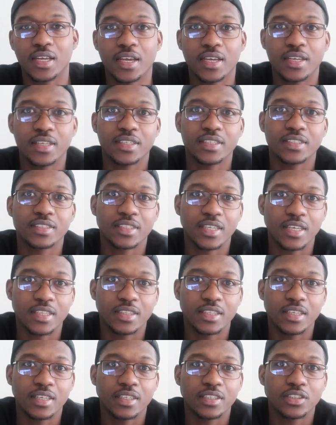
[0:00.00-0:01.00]
All right, let's
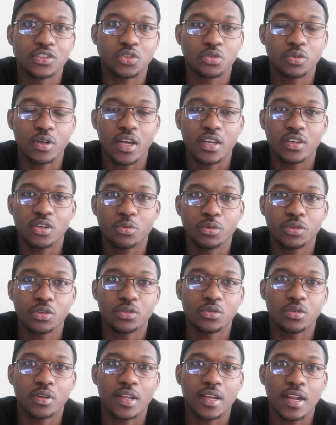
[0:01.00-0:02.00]
get there. Let's do that. I know we
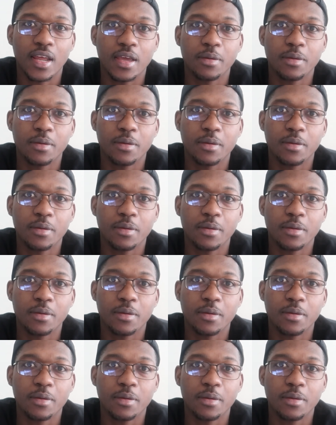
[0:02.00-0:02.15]
can do that.